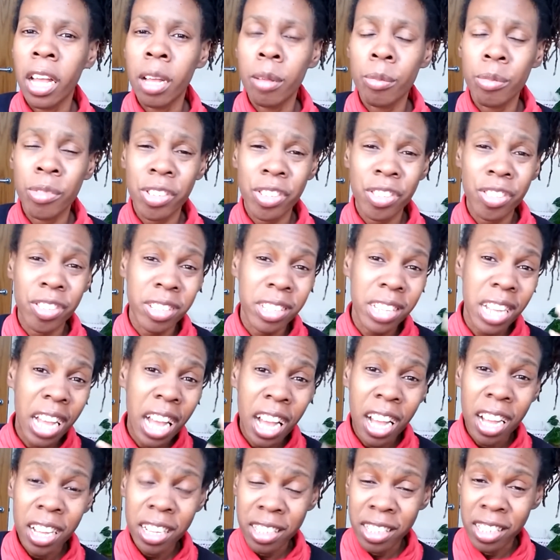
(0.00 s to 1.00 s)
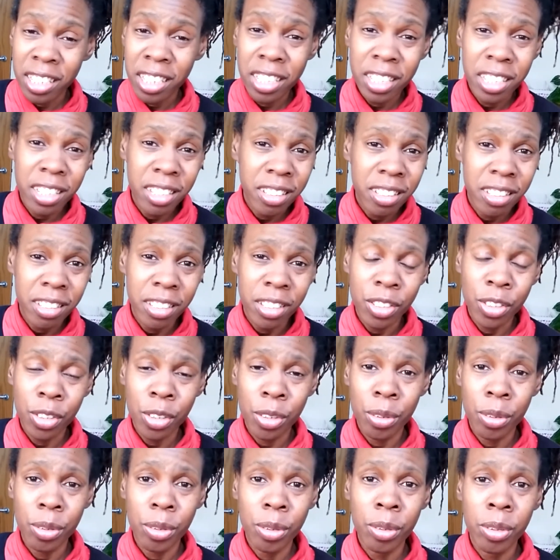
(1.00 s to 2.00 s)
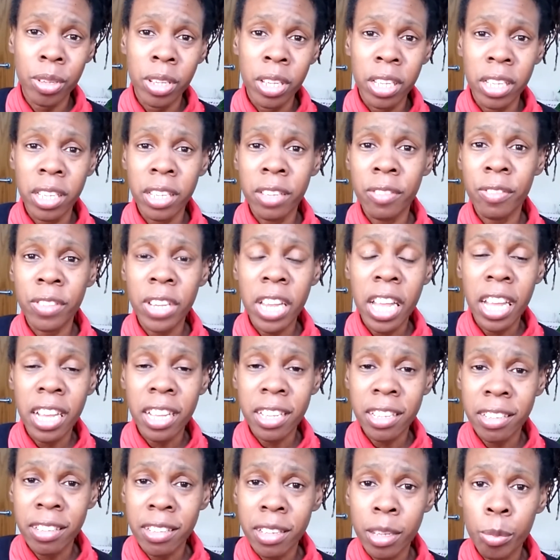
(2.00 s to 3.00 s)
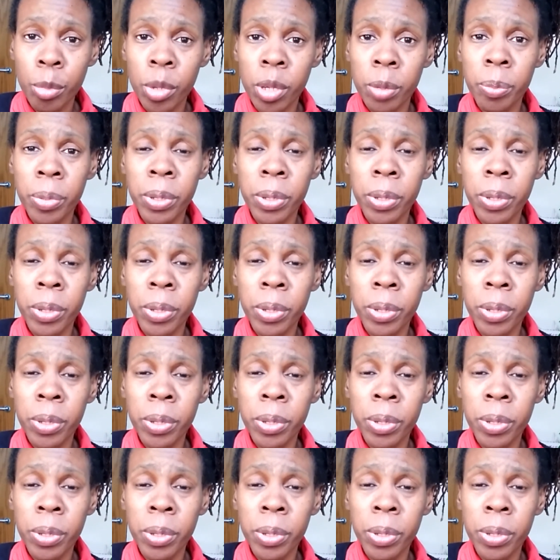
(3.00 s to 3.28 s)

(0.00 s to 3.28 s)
such as acne and, you know, even eczema.